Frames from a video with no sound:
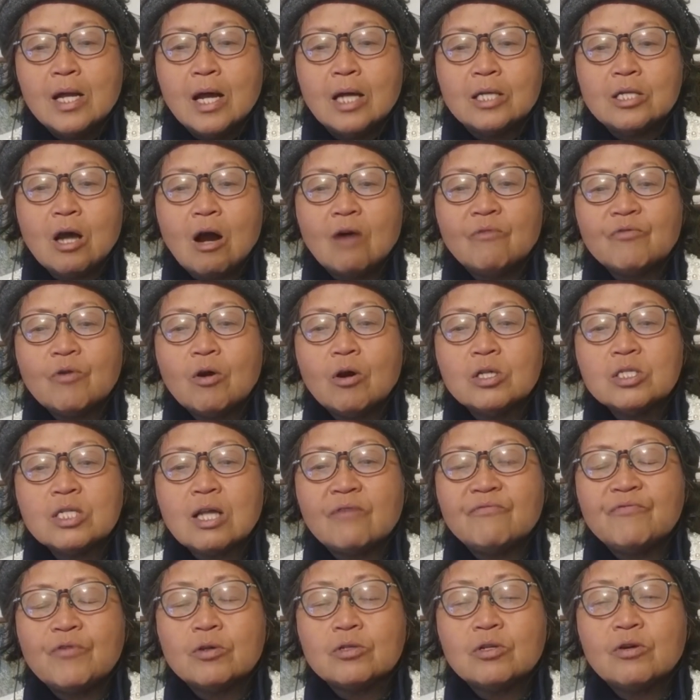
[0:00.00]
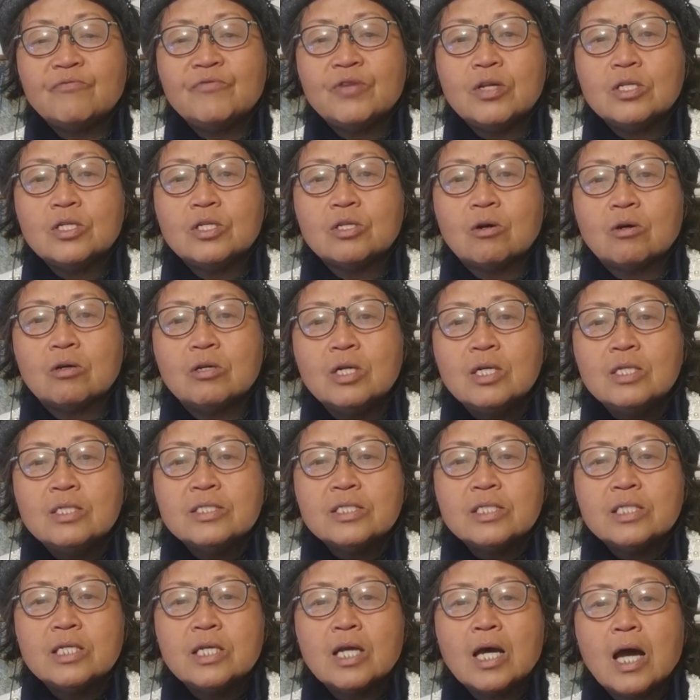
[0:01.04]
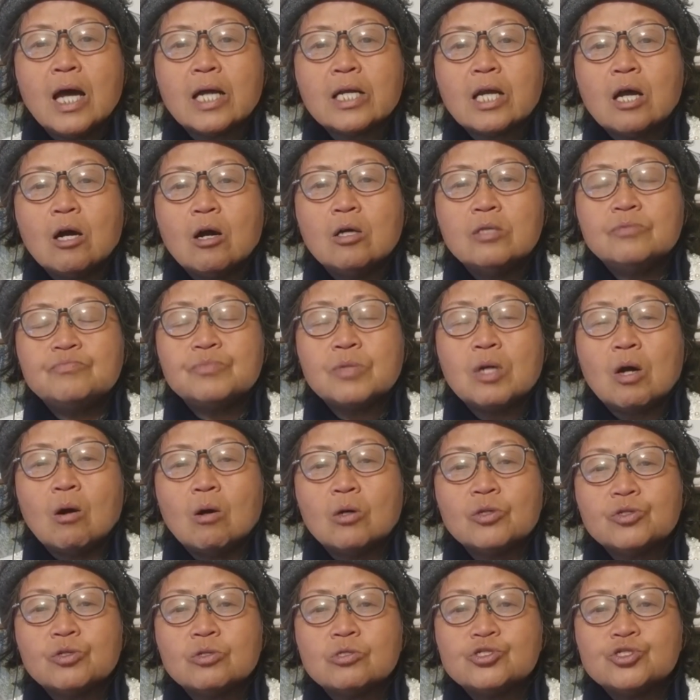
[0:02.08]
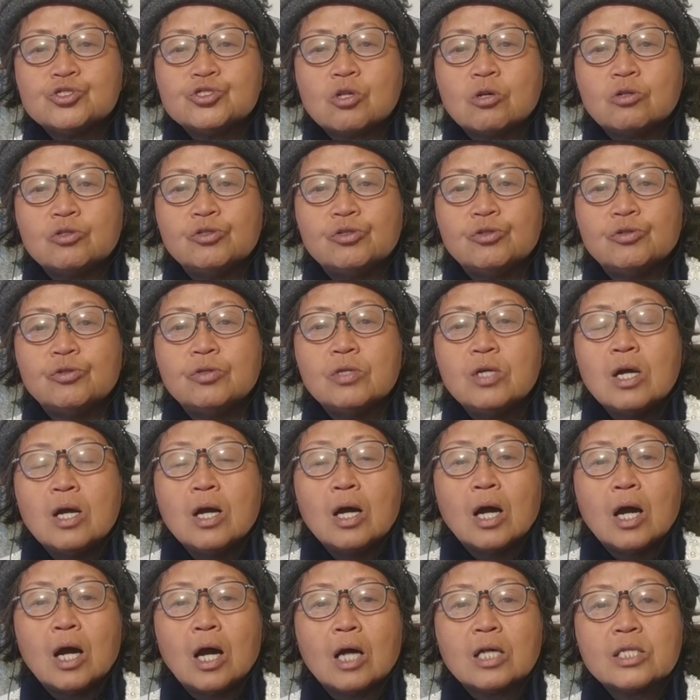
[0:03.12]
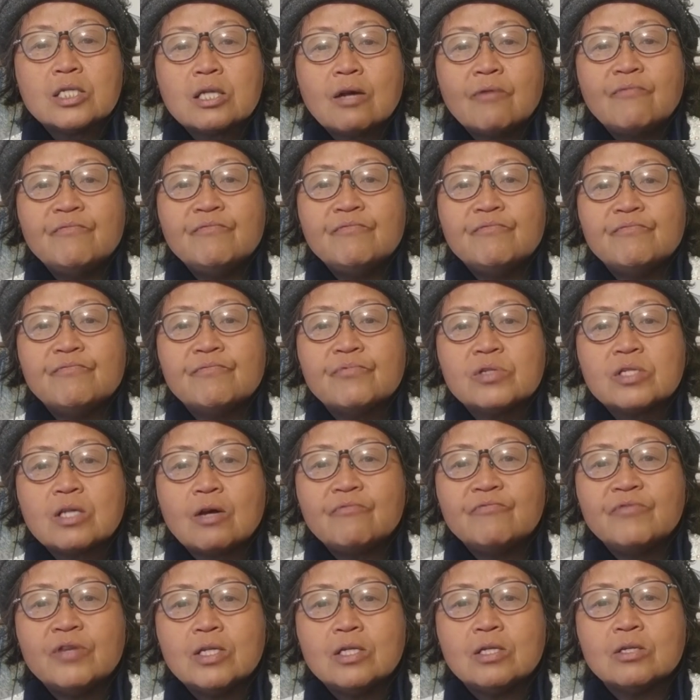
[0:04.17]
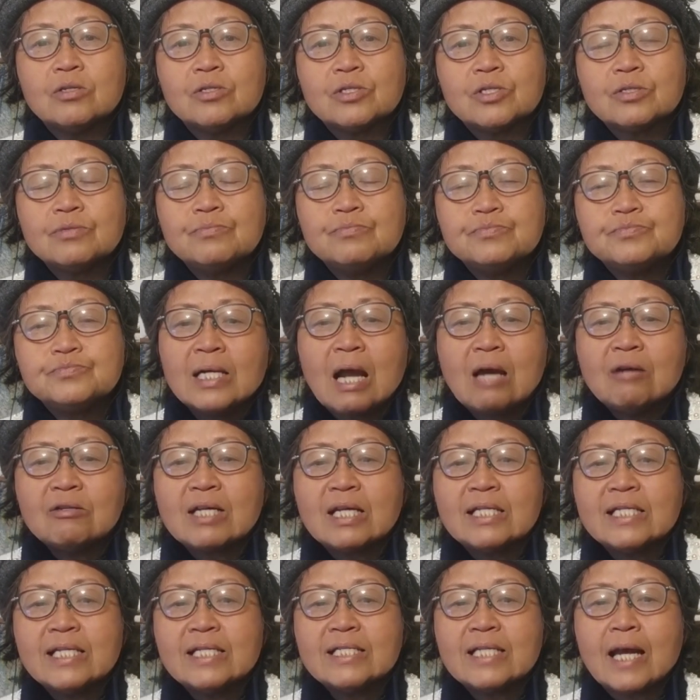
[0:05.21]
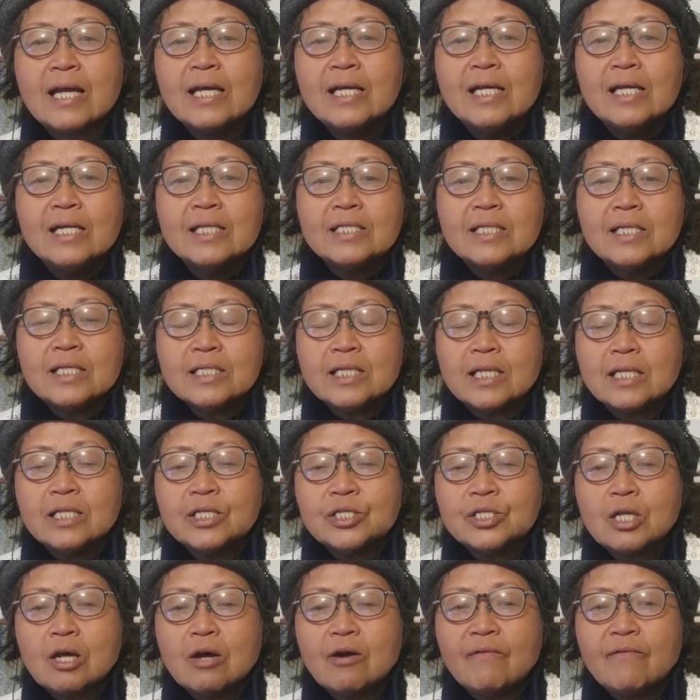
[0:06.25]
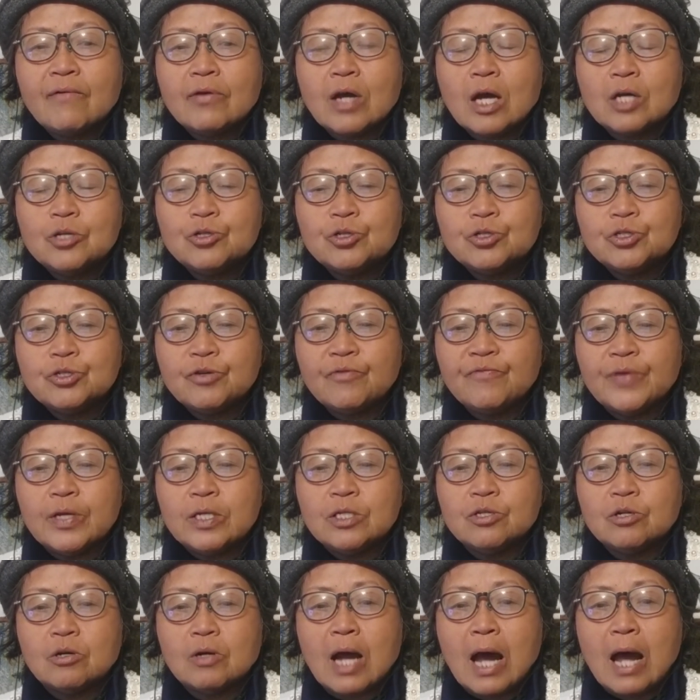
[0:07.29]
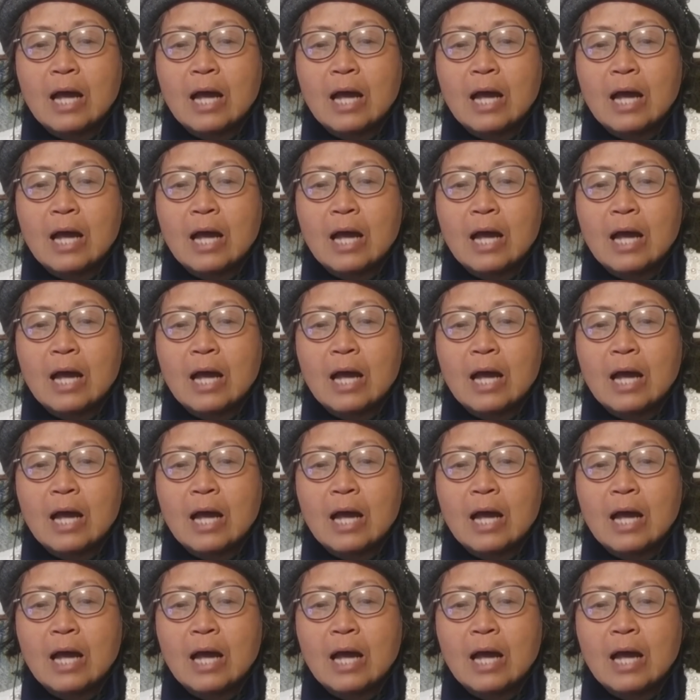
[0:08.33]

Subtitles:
And then, of course, for the video, here I can also show you some videos. Now you can see that this is the YouTube video.